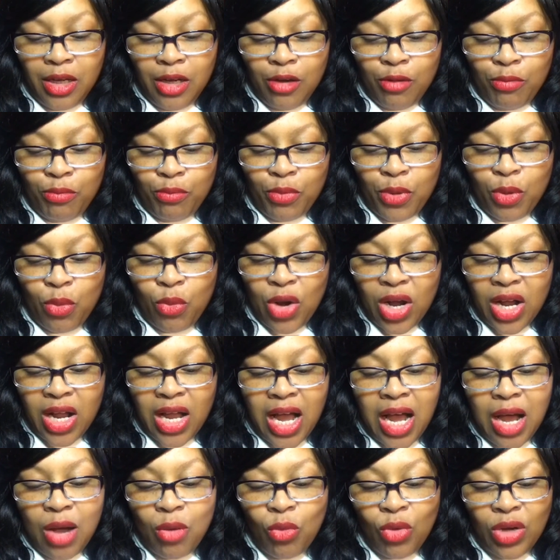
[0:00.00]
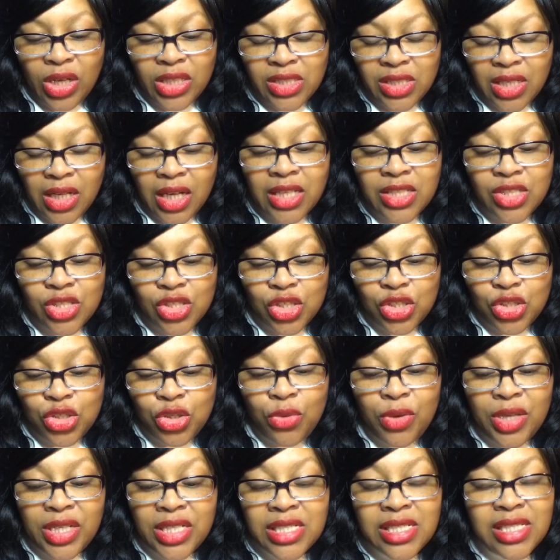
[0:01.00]
But what God wants us to do
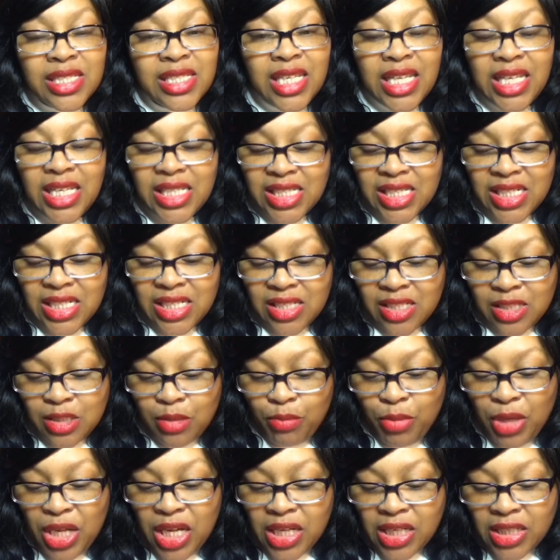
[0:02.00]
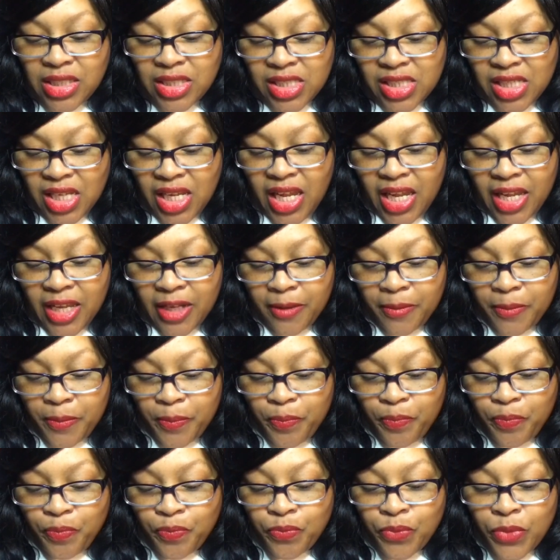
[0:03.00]
in this season is to be content.
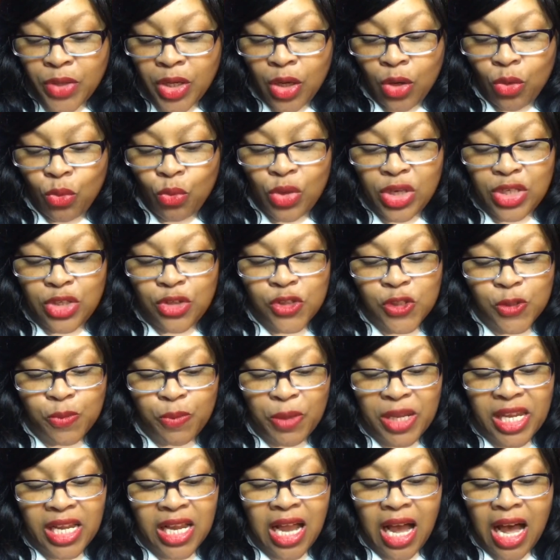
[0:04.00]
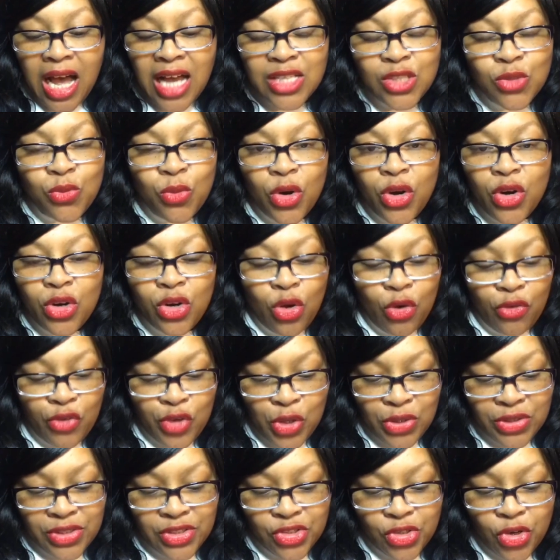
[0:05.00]
When you speak God's word over your
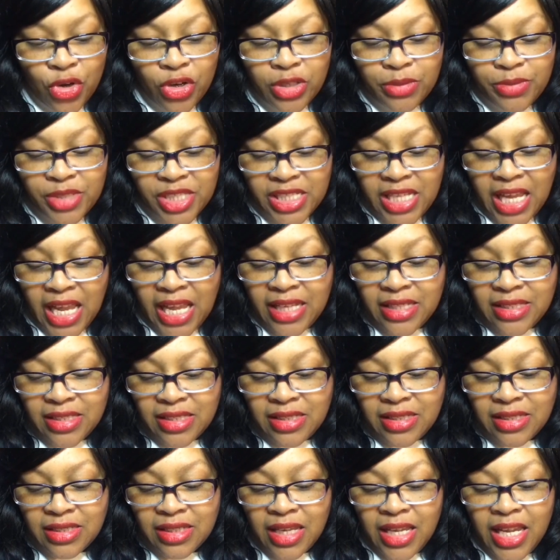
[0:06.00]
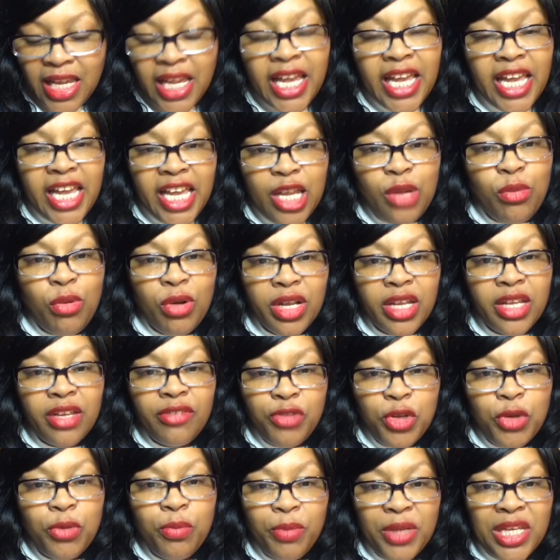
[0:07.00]
circumstances, He will give you
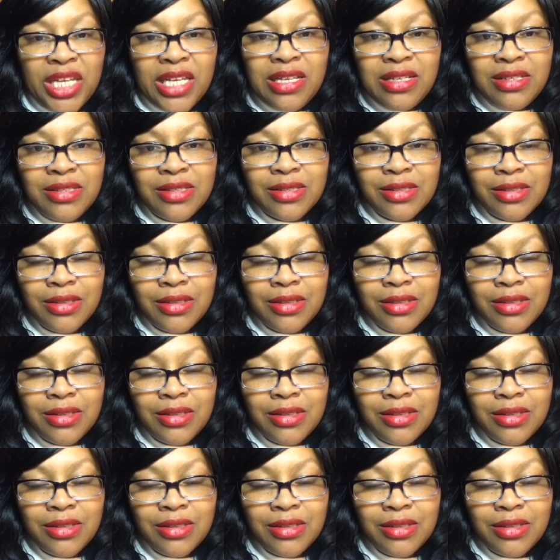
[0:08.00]
peace.